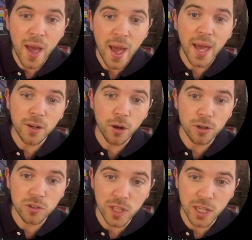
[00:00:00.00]
and our
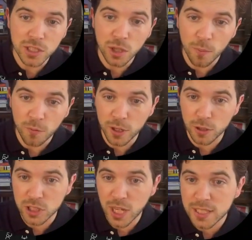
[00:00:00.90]

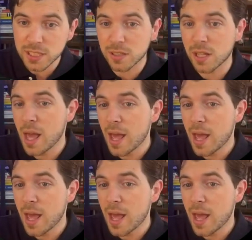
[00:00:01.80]
tsconfig.json